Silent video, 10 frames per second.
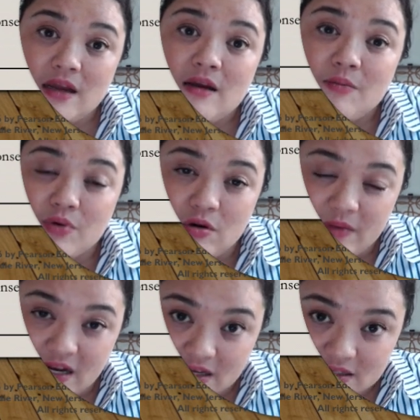per minute,
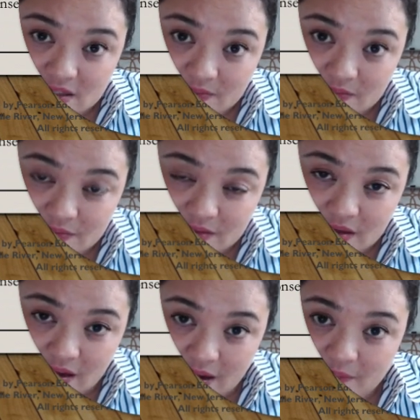
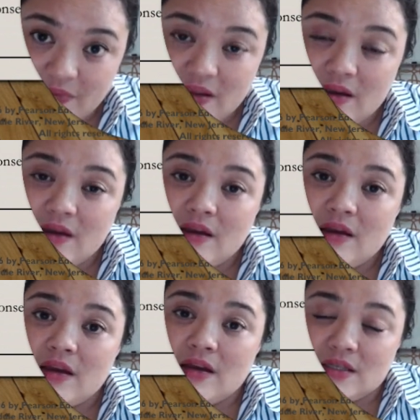okay?
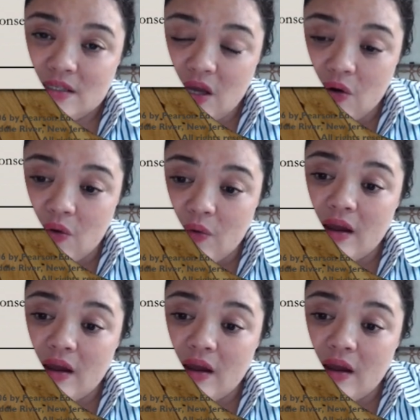So